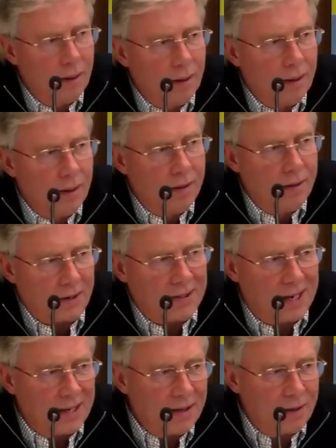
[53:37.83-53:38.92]
not taken
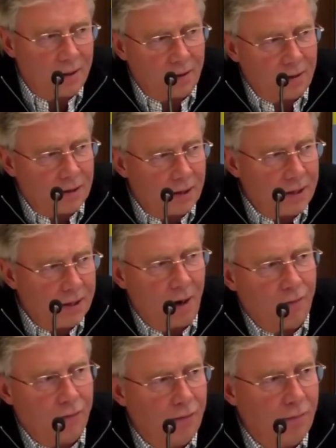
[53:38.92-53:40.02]
seriously enough
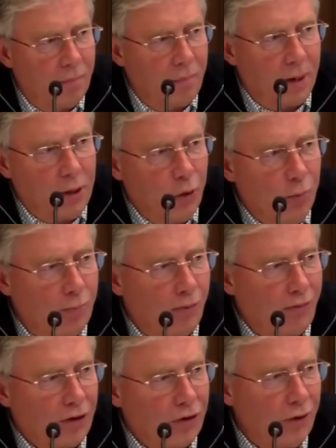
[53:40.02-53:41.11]
by you
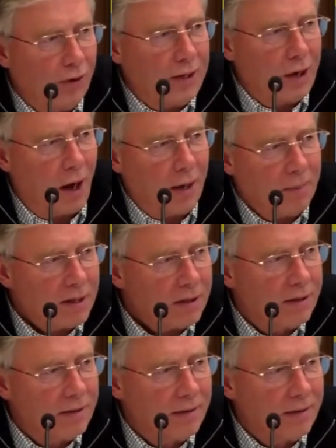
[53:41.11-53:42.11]
professional economists?